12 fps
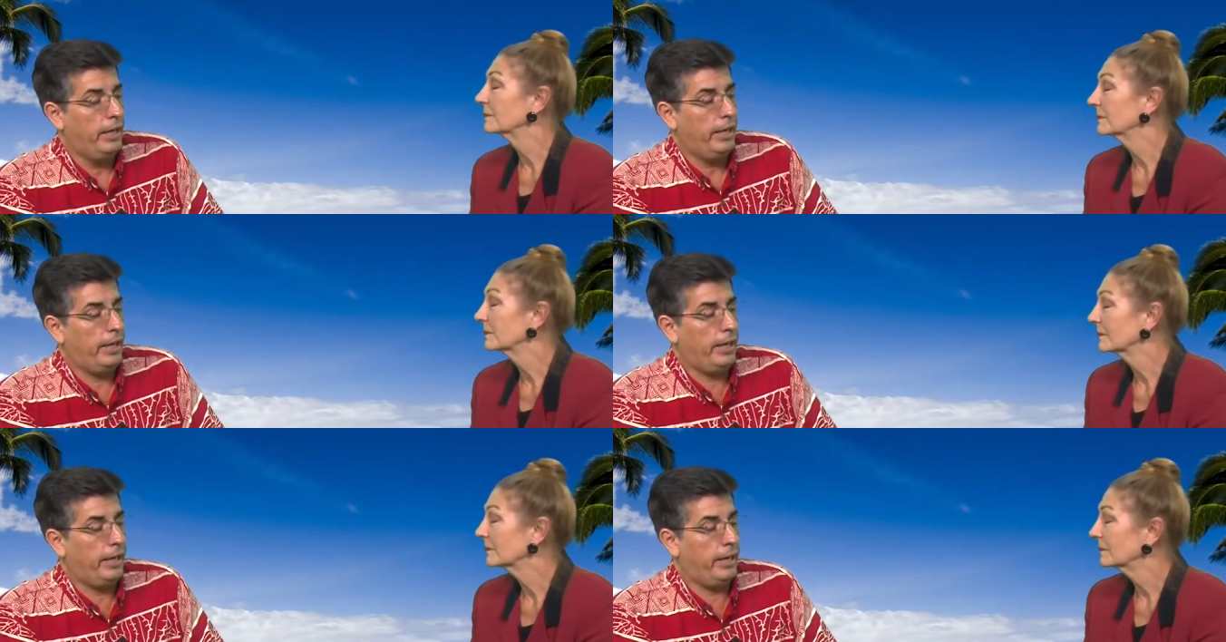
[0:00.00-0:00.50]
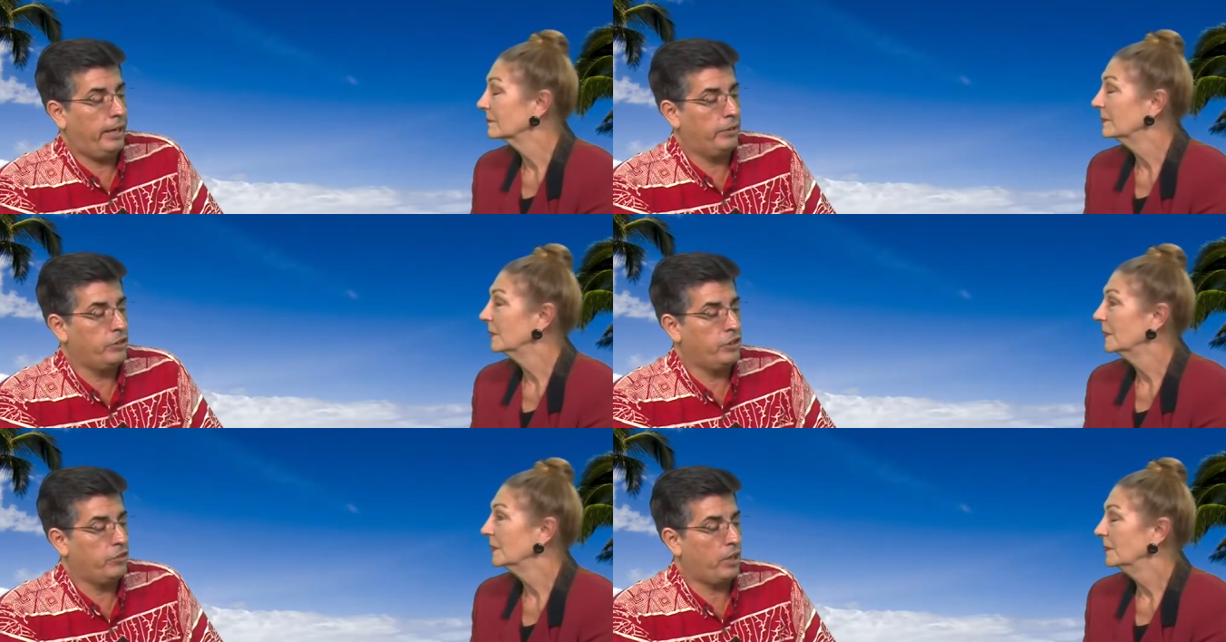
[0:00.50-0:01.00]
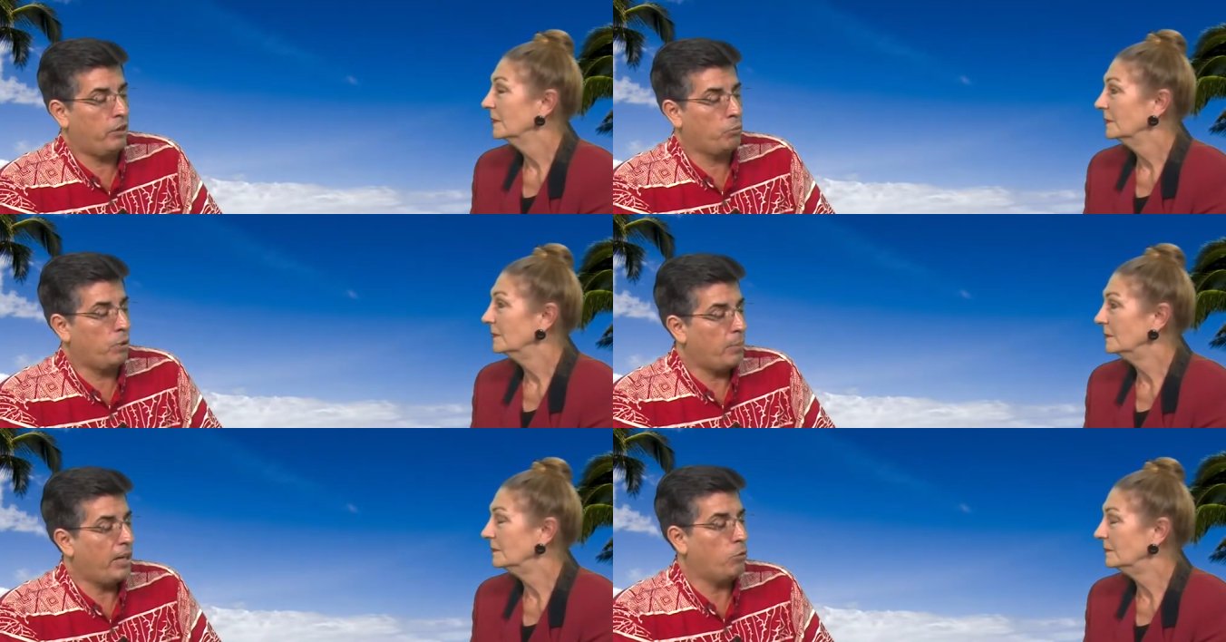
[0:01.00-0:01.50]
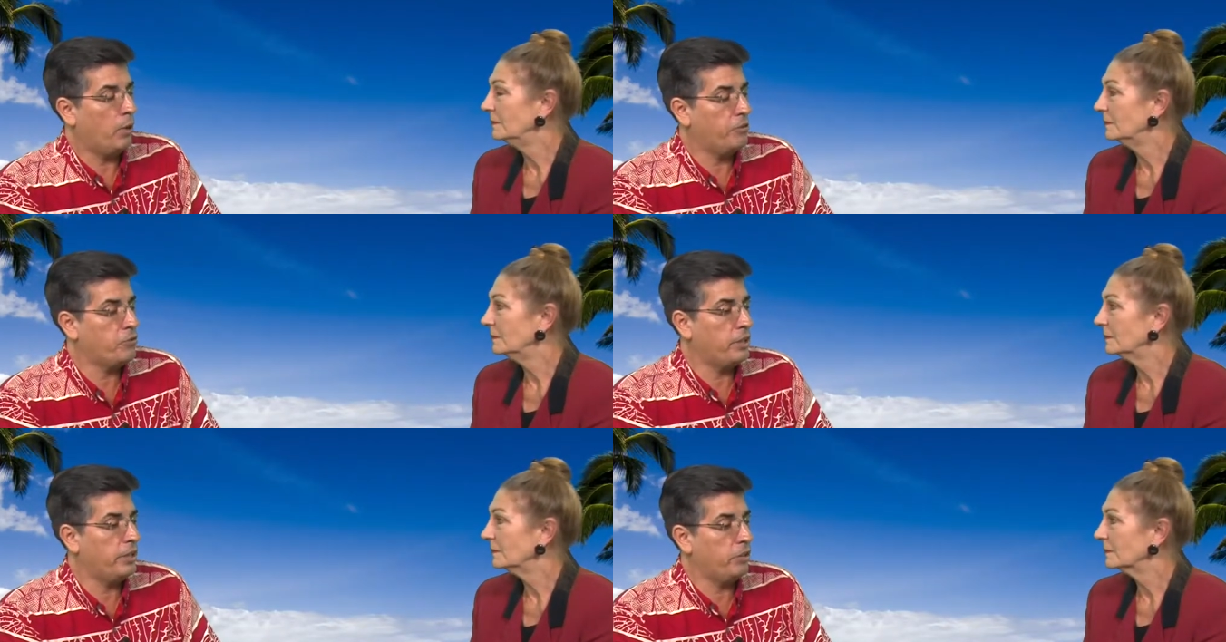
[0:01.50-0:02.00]
Speaker 1: And she says, well, my
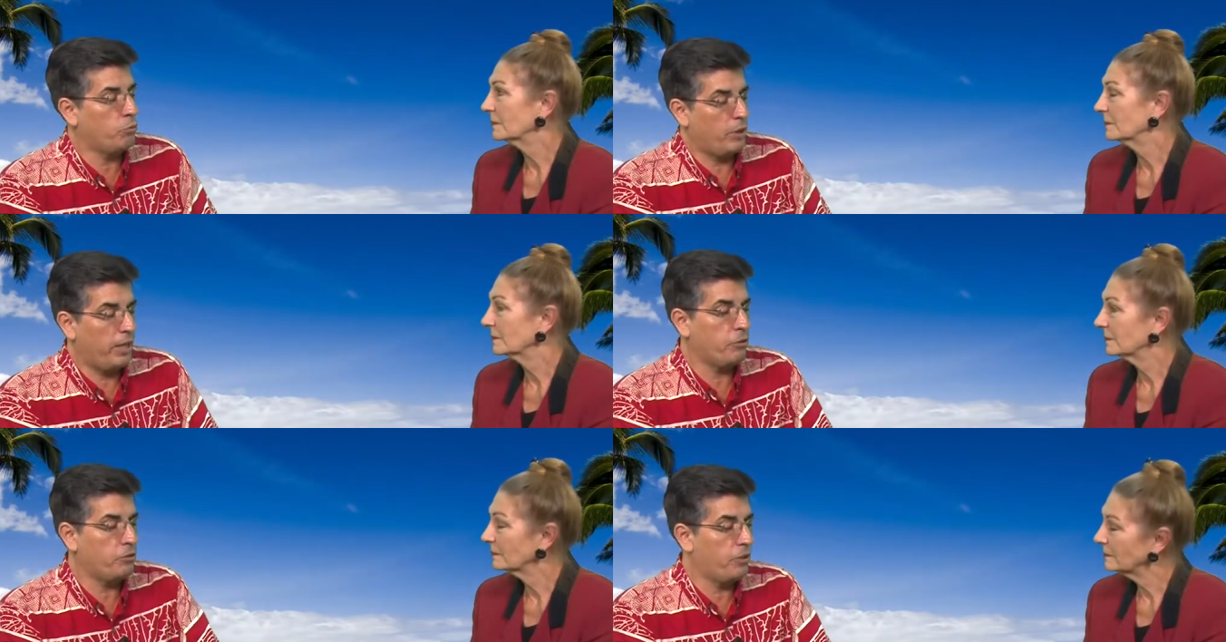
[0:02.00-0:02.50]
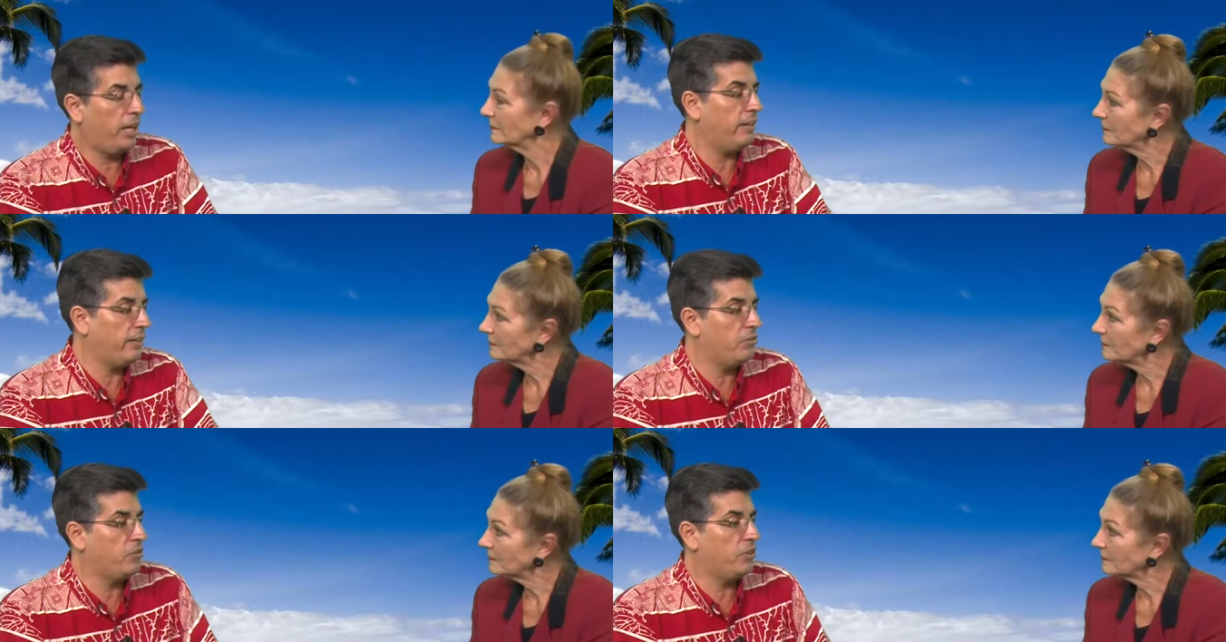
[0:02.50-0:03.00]
question is, we understand this,